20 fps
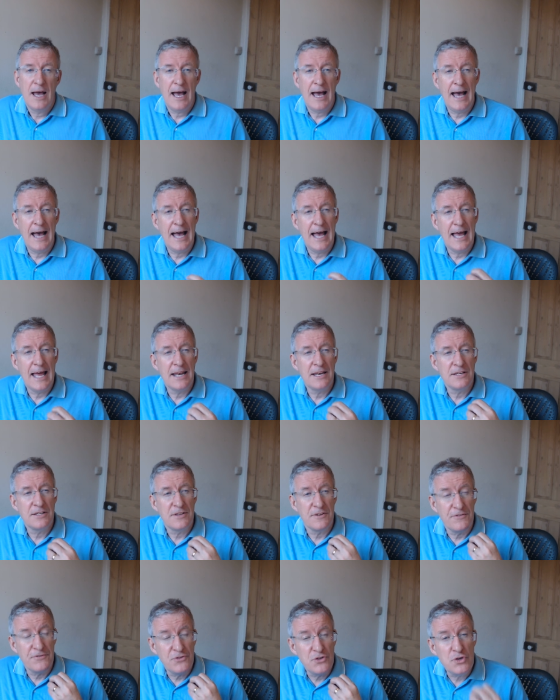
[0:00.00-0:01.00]
And
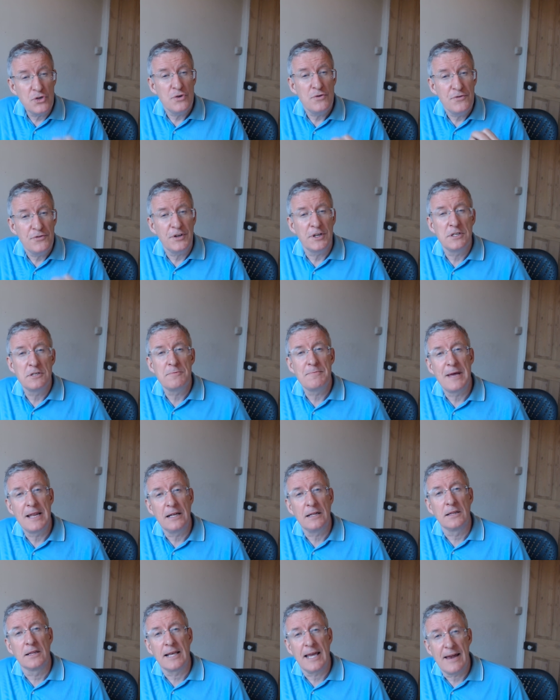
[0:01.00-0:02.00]
the two
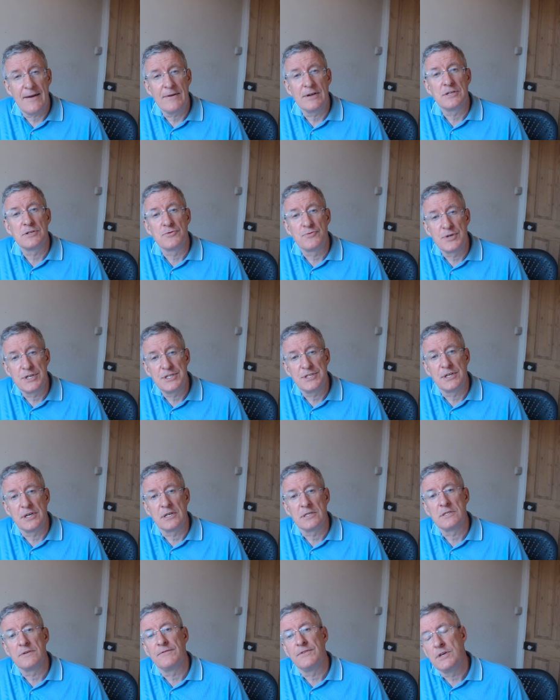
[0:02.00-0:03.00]
fundamental
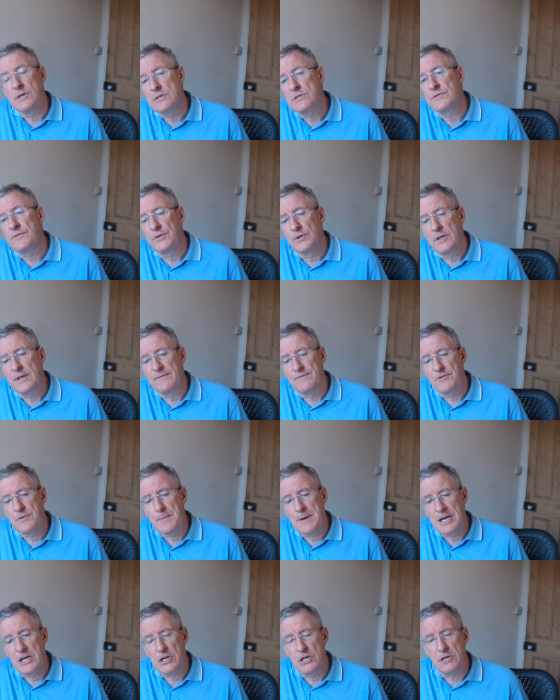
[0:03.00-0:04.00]
characteristics of useful
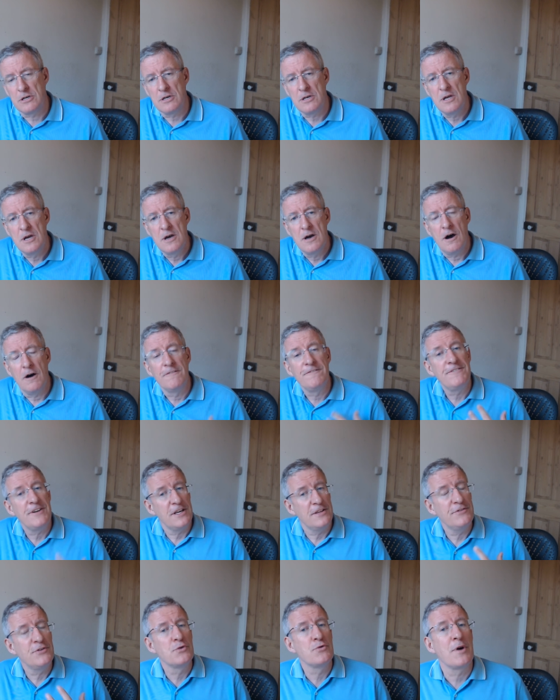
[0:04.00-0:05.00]
information are
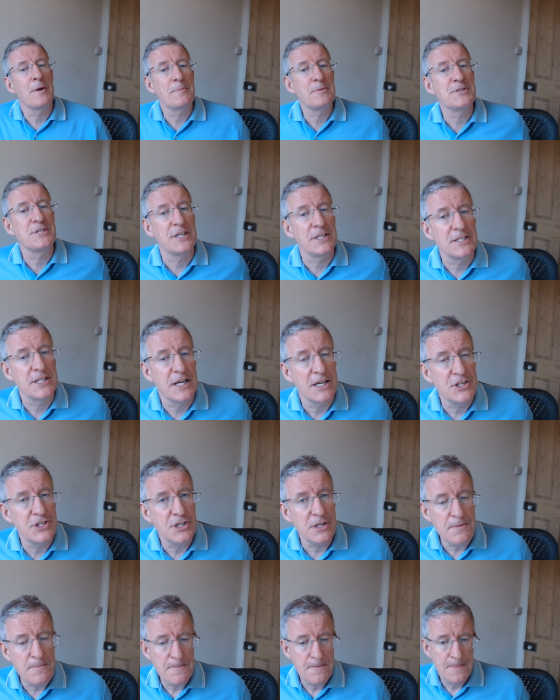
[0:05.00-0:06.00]
faithful
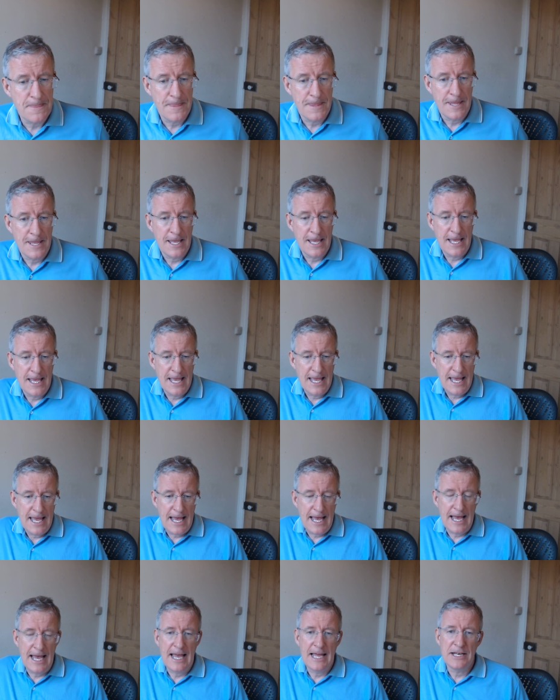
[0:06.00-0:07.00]
representation
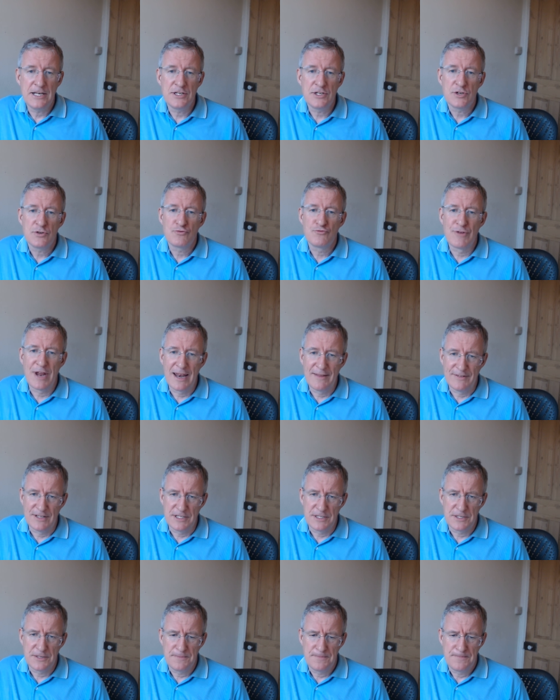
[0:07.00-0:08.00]
and
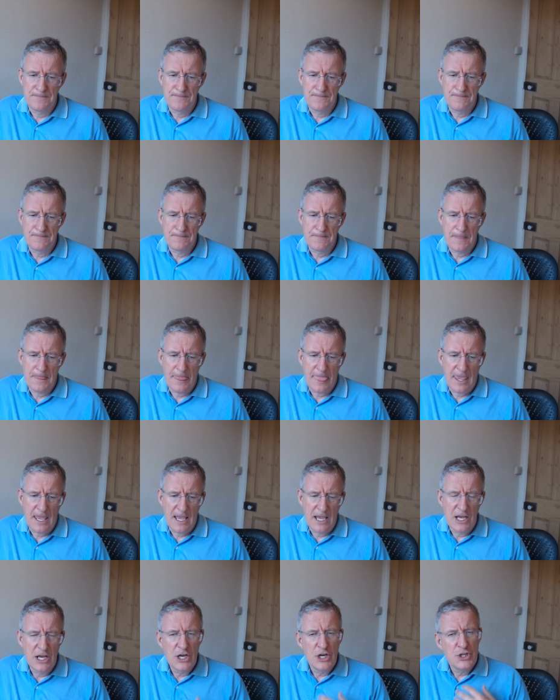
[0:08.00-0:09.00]
relevant.
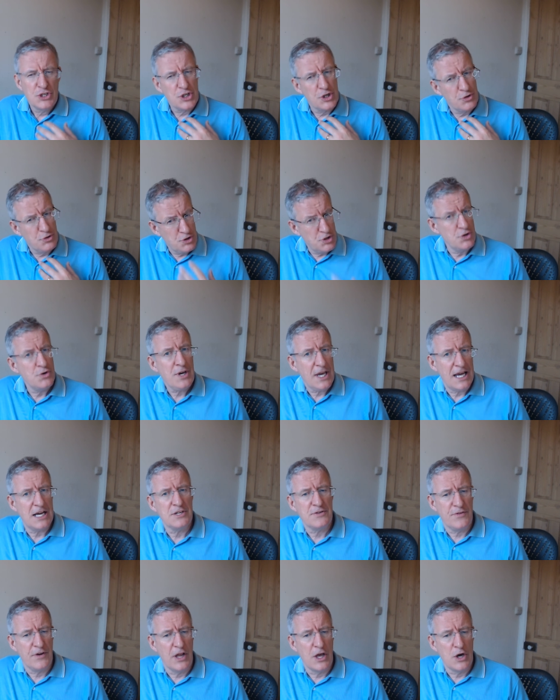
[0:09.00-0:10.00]
So do
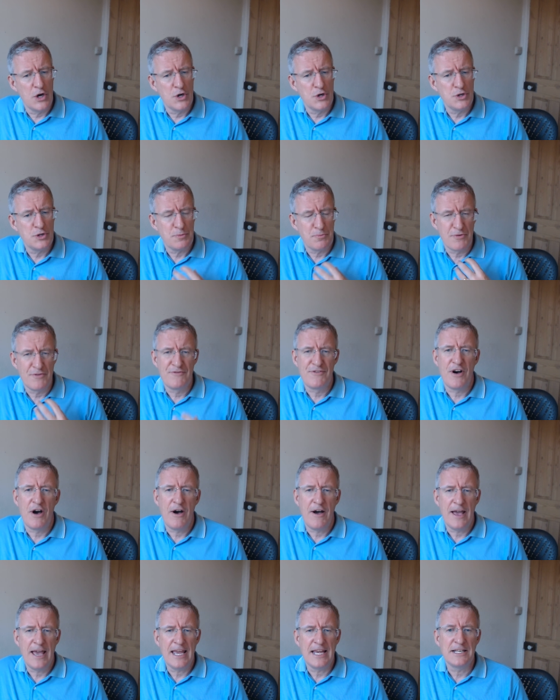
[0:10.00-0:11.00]
cash flows
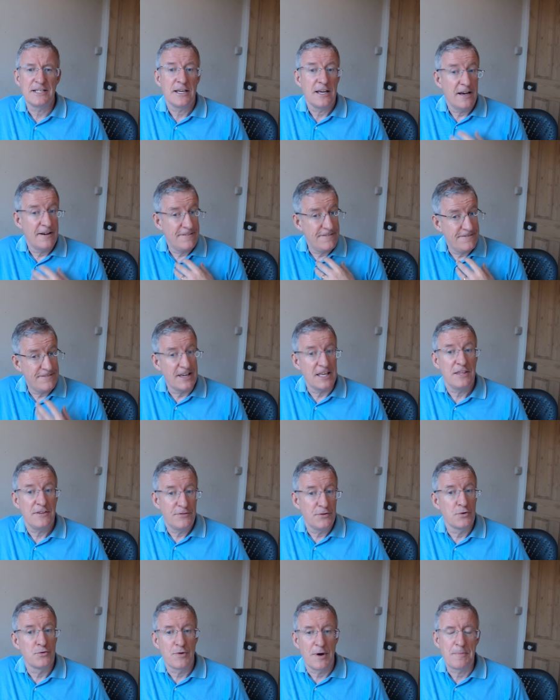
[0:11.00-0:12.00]
provide a
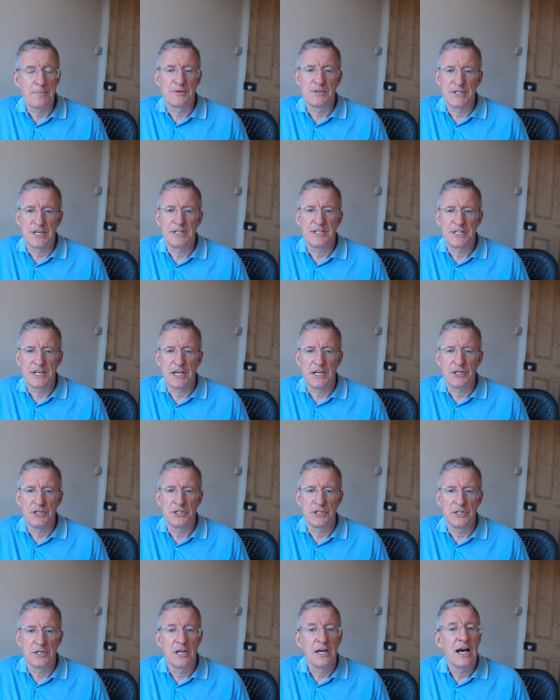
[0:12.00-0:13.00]
faithful
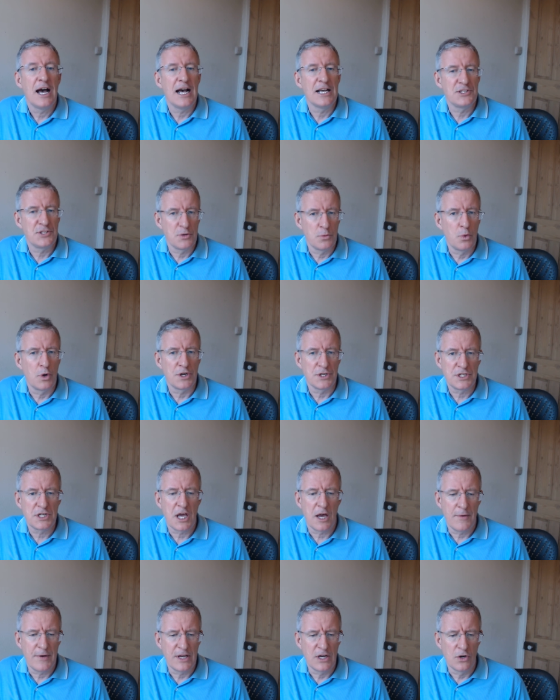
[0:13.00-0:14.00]
representation as to what is
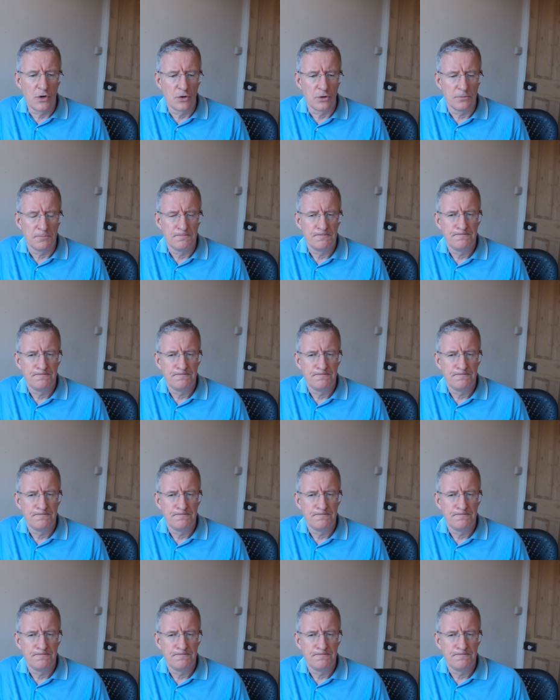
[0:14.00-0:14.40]
going on?